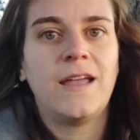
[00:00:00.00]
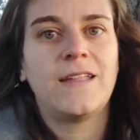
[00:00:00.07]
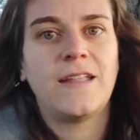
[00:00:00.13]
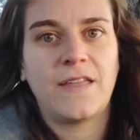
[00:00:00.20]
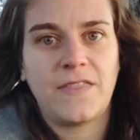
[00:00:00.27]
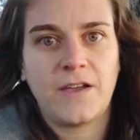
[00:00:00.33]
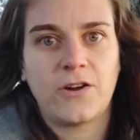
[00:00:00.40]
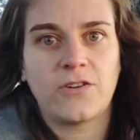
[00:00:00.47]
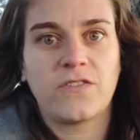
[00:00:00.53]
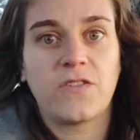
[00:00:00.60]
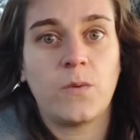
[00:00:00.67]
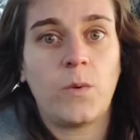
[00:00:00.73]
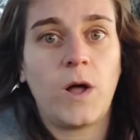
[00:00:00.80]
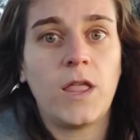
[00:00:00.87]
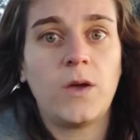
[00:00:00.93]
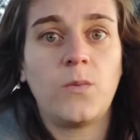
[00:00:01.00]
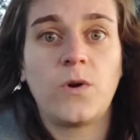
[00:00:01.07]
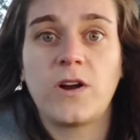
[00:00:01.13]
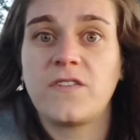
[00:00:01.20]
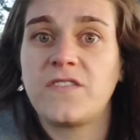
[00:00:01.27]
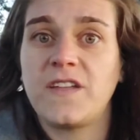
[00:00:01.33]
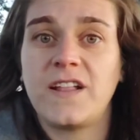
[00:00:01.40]
Nothing hurts the wallet
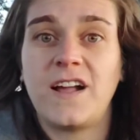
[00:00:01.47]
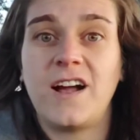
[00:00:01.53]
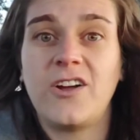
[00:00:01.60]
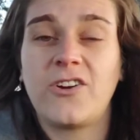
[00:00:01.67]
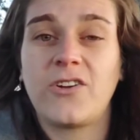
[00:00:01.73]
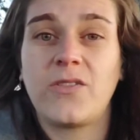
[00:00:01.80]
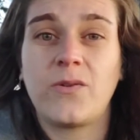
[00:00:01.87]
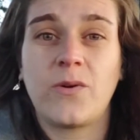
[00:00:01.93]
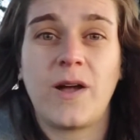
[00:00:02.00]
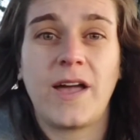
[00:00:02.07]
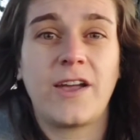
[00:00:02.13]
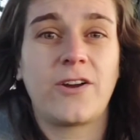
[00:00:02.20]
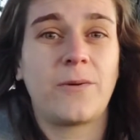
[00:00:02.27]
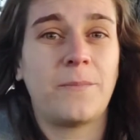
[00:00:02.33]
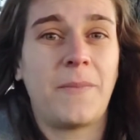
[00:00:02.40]
worse than a hungry thru hiker